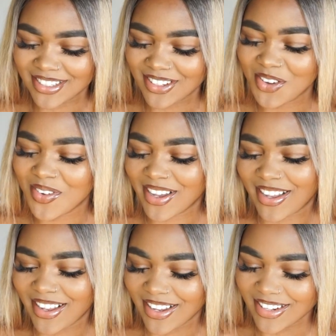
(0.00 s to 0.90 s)
Oh my
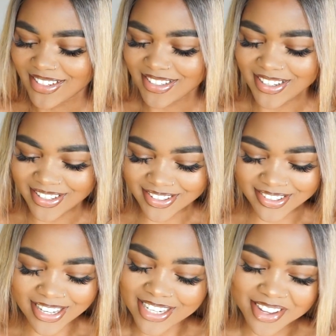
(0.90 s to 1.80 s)
gosh,
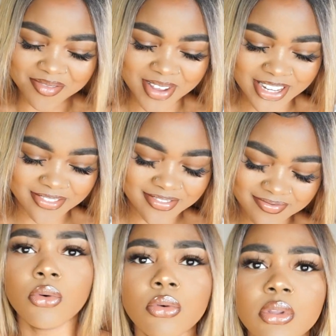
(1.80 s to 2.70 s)
oh, I love
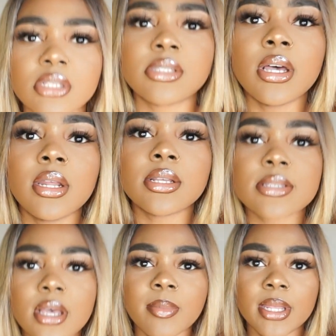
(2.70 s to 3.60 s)
math. Ooh, the sun
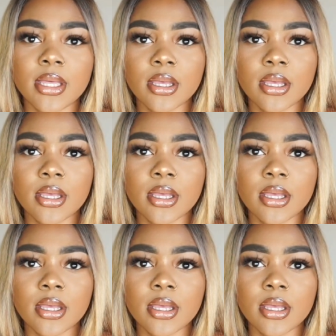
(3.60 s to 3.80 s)
is coming